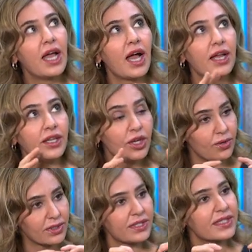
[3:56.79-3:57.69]

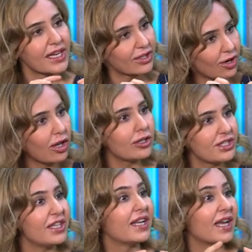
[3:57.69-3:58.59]
newest
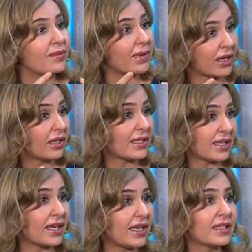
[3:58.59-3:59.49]
technology and medical
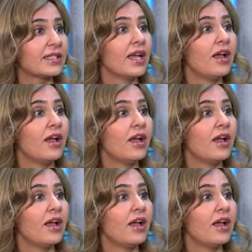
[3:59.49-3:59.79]
aesthetics